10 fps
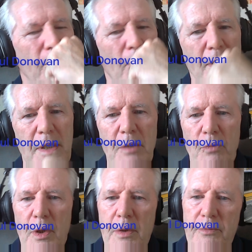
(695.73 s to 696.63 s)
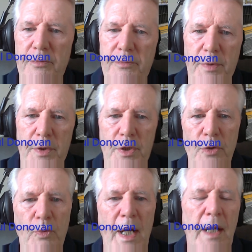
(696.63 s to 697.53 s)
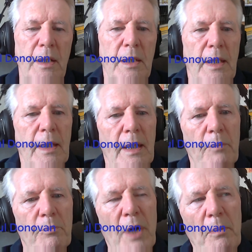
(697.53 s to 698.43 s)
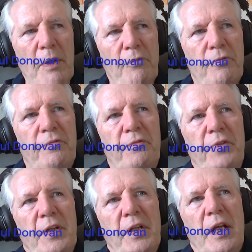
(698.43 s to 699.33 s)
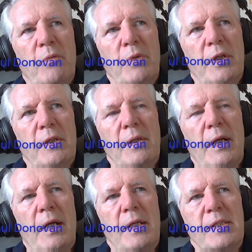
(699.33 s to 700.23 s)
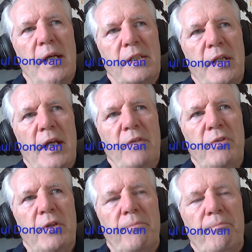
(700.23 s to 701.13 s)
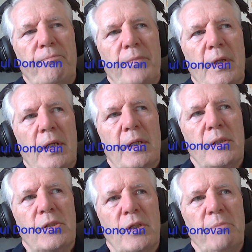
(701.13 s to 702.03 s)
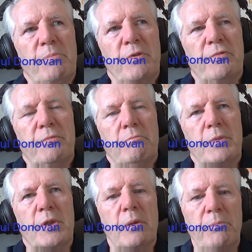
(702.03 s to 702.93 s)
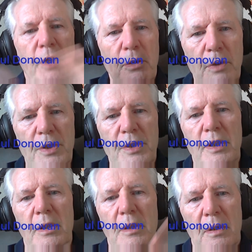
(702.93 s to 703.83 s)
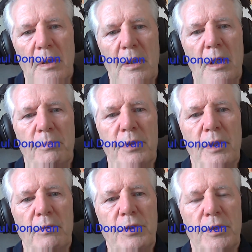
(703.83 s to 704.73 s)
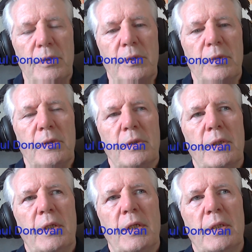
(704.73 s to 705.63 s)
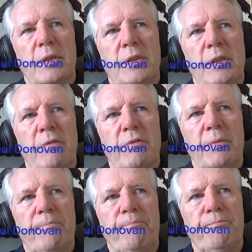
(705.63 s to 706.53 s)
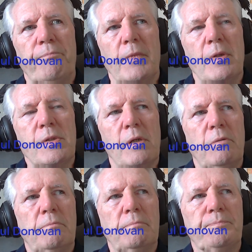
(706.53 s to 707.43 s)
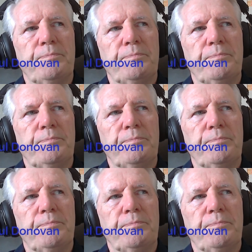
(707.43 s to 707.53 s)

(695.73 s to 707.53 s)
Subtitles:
what didn't work too well. Probably fitted in with a Scandinavian type of community approach to living. So